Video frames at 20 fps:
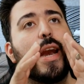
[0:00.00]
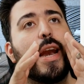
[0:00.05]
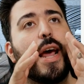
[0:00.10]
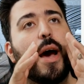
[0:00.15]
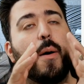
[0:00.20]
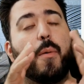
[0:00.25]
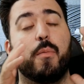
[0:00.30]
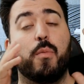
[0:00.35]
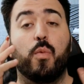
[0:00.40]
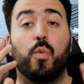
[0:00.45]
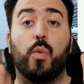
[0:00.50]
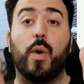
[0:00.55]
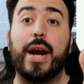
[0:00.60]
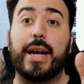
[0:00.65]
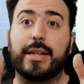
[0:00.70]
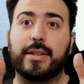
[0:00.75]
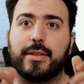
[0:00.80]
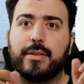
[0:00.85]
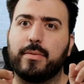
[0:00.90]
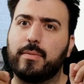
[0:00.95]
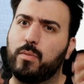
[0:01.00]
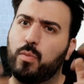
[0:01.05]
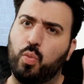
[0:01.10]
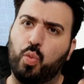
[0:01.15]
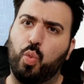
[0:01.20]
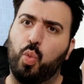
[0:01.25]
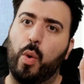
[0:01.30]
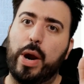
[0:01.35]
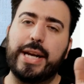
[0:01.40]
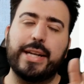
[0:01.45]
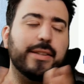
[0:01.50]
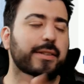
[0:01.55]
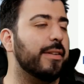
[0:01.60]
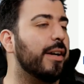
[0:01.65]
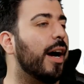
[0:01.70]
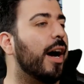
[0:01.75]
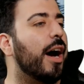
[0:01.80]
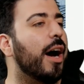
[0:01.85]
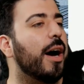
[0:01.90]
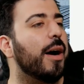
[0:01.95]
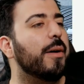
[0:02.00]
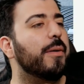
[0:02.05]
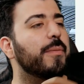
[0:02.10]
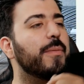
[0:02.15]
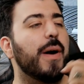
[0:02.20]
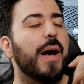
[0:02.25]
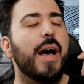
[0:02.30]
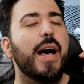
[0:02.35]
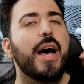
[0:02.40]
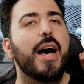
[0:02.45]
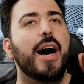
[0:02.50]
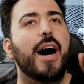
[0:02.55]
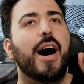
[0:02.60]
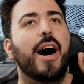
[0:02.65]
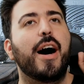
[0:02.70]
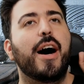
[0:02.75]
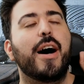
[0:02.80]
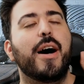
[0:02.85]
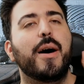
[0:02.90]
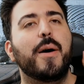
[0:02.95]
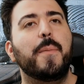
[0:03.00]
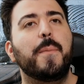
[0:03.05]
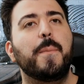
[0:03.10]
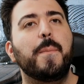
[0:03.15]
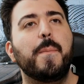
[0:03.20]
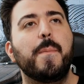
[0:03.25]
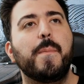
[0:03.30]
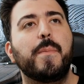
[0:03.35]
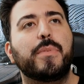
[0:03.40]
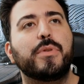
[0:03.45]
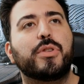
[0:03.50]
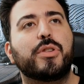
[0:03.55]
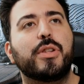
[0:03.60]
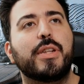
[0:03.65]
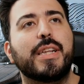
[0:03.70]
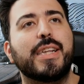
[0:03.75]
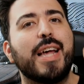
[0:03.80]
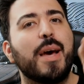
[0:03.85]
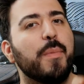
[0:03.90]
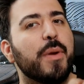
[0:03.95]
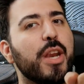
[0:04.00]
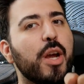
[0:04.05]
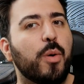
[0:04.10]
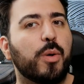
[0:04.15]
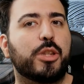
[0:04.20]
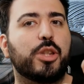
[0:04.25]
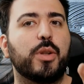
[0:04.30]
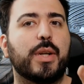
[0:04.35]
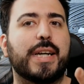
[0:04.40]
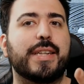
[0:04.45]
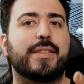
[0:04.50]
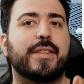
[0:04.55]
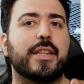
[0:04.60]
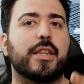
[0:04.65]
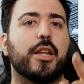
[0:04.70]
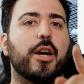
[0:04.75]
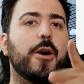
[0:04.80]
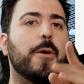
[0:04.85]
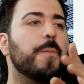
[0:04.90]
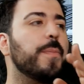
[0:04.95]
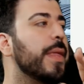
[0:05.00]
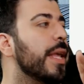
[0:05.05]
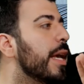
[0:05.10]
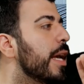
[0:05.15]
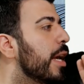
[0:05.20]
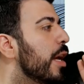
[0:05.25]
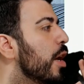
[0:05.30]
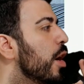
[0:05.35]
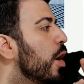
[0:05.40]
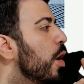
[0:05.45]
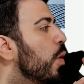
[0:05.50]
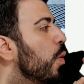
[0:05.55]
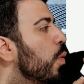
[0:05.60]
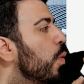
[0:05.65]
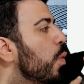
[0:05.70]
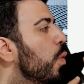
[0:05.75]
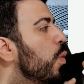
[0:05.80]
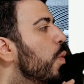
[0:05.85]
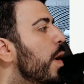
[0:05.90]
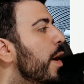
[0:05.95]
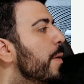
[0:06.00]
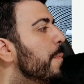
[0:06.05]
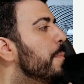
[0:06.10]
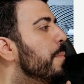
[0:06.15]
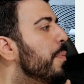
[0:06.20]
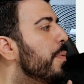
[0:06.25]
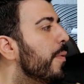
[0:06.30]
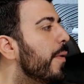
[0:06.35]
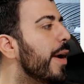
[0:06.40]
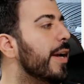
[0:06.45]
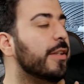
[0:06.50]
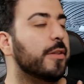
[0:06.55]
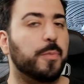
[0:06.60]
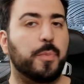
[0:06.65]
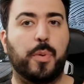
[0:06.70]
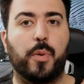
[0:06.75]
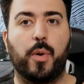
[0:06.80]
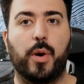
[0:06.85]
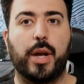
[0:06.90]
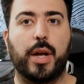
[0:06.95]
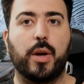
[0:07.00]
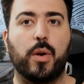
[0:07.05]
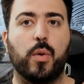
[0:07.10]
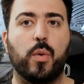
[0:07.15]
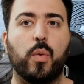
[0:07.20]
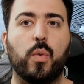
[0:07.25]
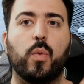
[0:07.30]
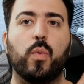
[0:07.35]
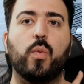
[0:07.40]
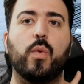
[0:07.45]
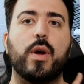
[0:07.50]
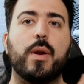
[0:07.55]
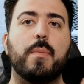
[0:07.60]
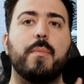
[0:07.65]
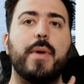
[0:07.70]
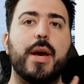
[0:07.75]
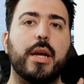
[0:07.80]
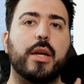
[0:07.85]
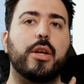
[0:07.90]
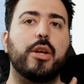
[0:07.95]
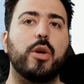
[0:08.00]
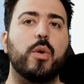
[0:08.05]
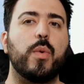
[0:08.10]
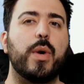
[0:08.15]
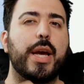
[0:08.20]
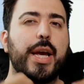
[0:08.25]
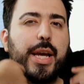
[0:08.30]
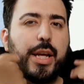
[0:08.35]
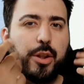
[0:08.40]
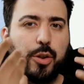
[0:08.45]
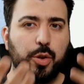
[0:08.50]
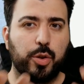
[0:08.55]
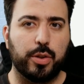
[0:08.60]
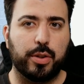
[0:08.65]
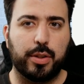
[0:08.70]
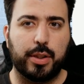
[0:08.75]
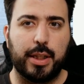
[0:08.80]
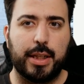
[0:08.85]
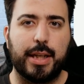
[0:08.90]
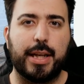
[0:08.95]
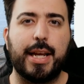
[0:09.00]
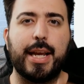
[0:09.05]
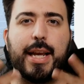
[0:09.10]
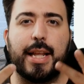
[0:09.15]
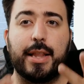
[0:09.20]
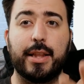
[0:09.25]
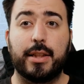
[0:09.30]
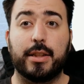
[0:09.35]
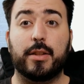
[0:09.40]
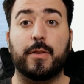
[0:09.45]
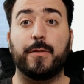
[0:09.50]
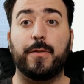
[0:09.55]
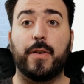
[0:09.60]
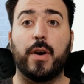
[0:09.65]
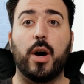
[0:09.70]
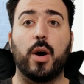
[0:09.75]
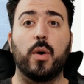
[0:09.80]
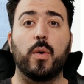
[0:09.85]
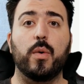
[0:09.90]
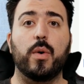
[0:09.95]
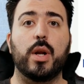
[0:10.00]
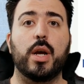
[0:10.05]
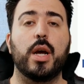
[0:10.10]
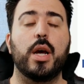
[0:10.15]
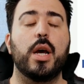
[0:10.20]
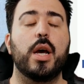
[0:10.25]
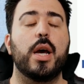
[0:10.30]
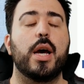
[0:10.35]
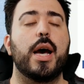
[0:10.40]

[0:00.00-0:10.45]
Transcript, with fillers: No, right, right. Um, um, let me know what you guys think though. What price point would make you interested in this phone?